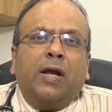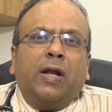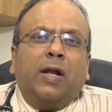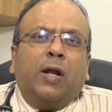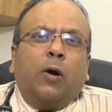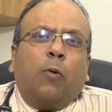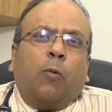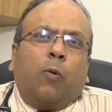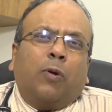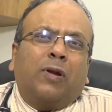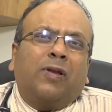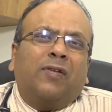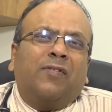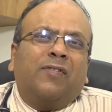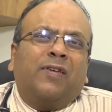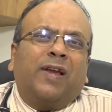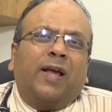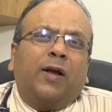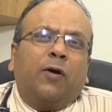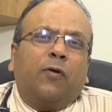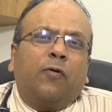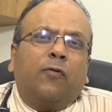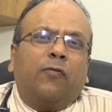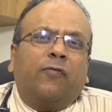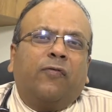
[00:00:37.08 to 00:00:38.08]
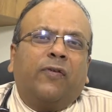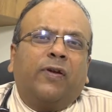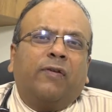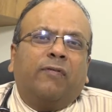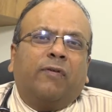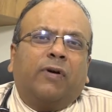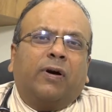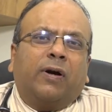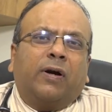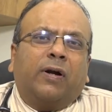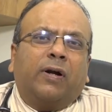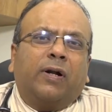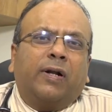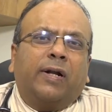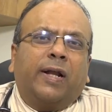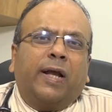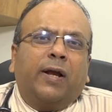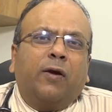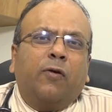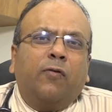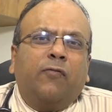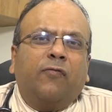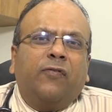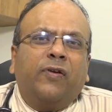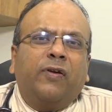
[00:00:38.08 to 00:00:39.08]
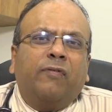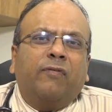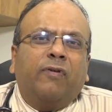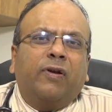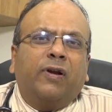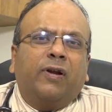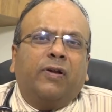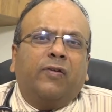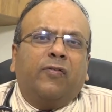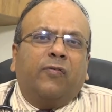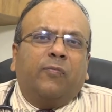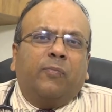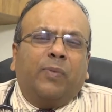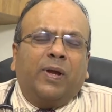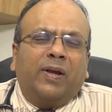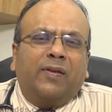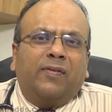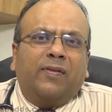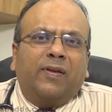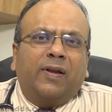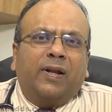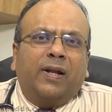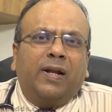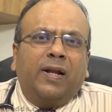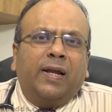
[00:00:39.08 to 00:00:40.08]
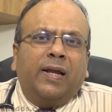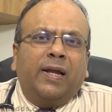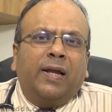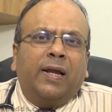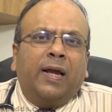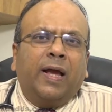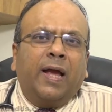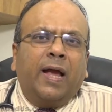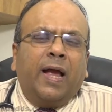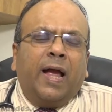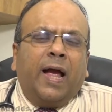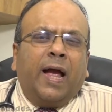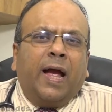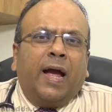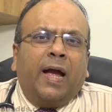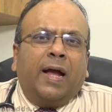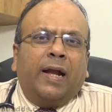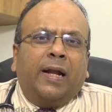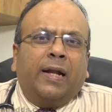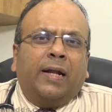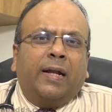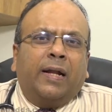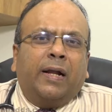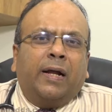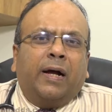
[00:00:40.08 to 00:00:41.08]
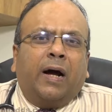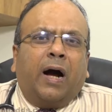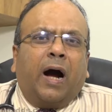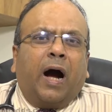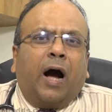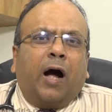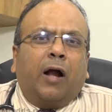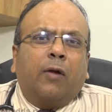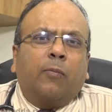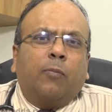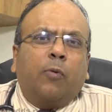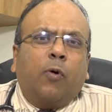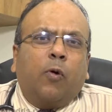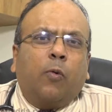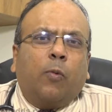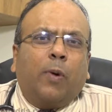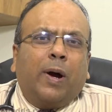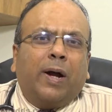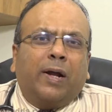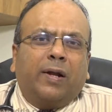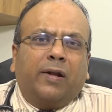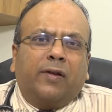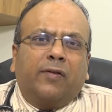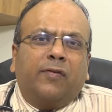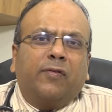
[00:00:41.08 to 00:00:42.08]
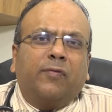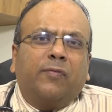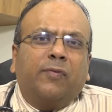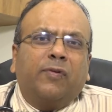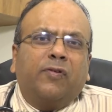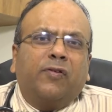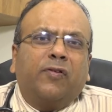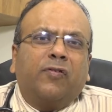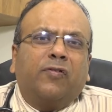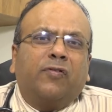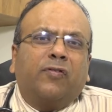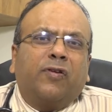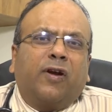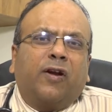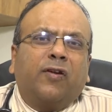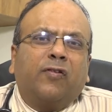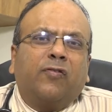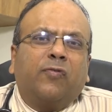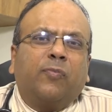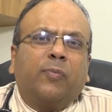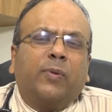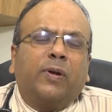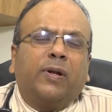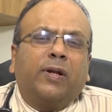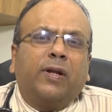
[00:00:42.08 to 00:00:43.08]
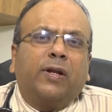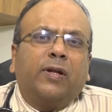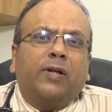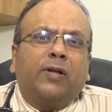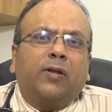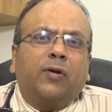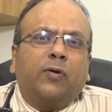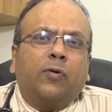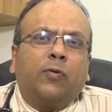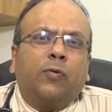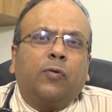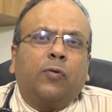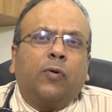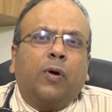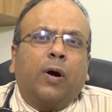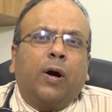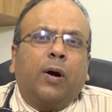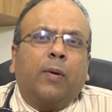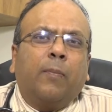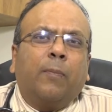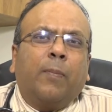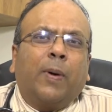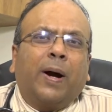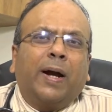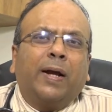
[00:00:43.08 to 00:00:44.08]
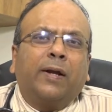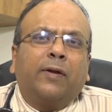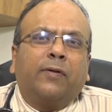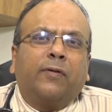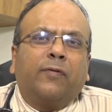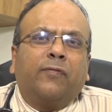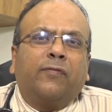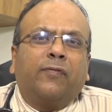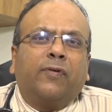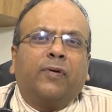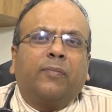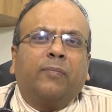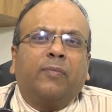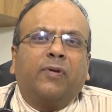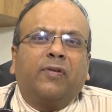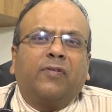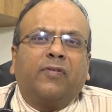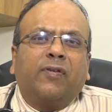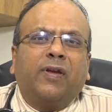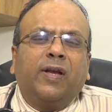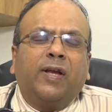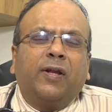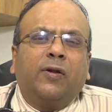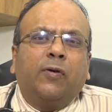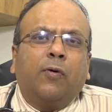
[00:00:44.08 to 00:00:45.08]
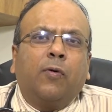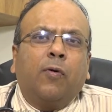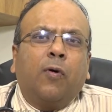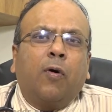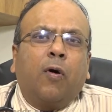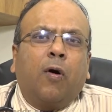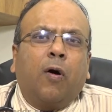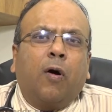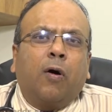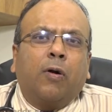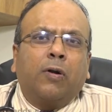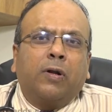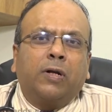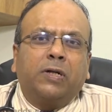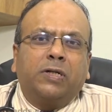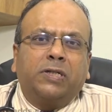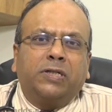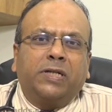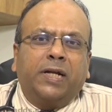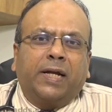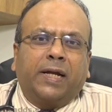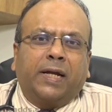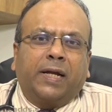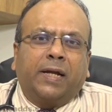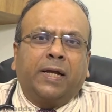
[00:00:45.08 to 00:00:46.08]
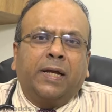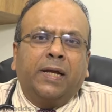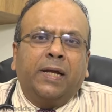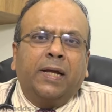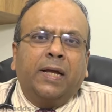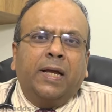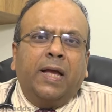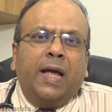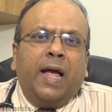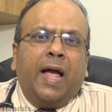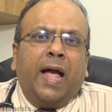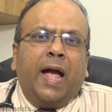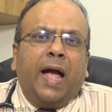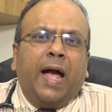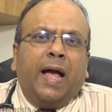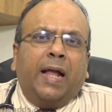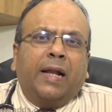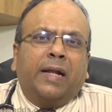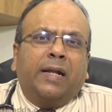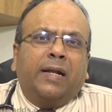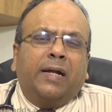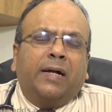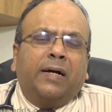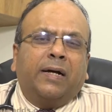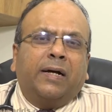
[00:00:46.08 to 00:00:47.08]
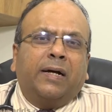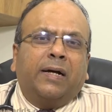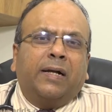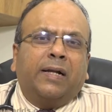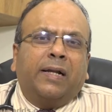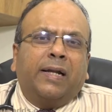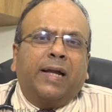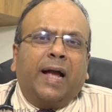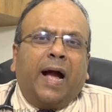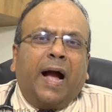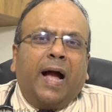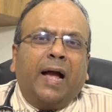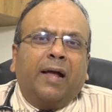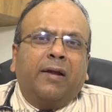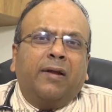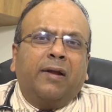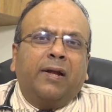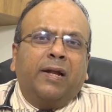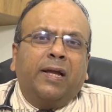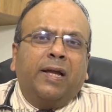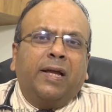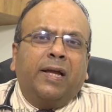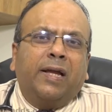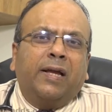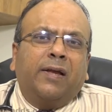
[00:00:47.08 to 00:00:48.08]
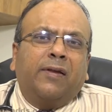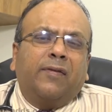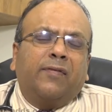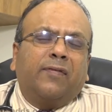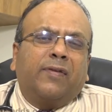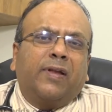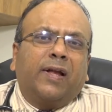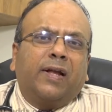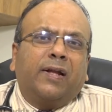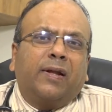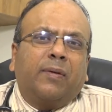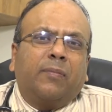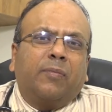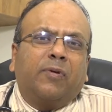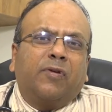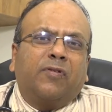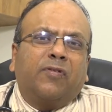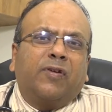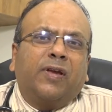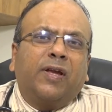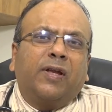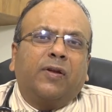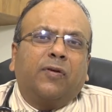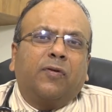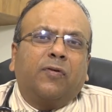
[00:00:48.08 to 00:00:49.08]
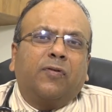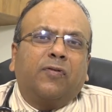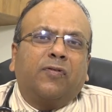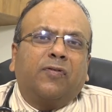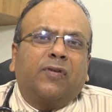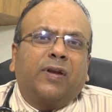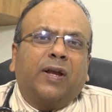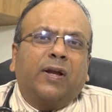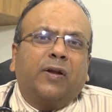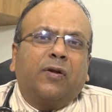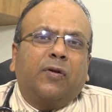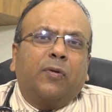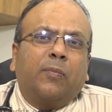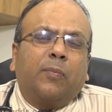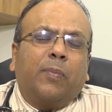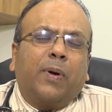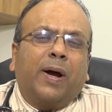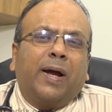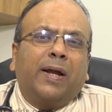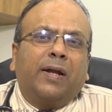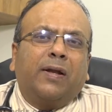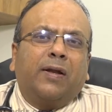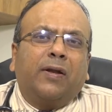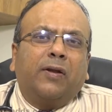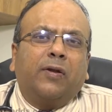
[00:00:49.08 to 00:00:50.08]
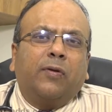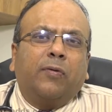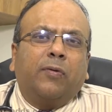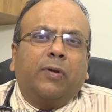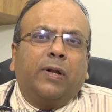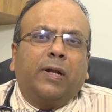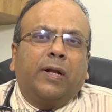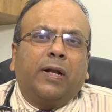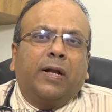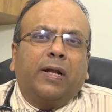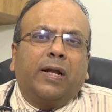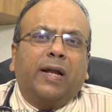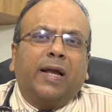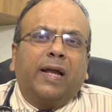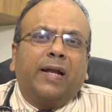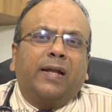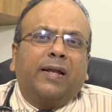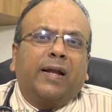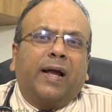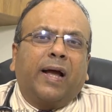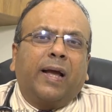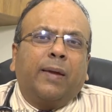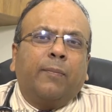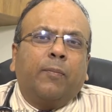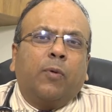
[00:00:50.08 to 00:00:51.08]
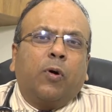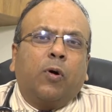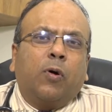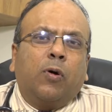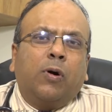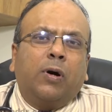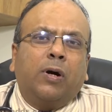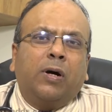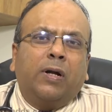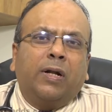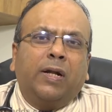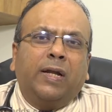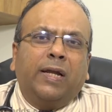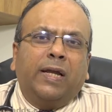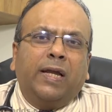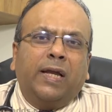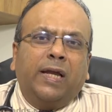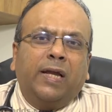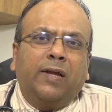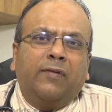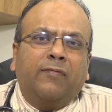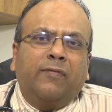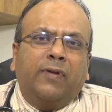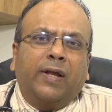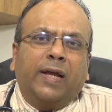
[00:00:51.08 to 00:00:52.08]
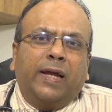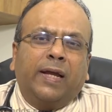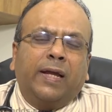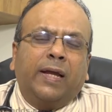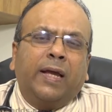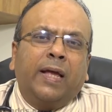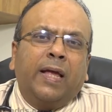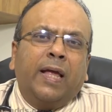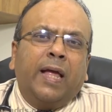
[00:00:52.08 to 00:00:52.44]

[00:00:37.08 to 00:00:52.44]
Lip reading: Now, what is dengue fever? Dengue fever is basically an arbovirus which is transmitted through a bite of a mosquito or a tick. And the irony is that the mosquitoes tend to bite during the daytime or early evening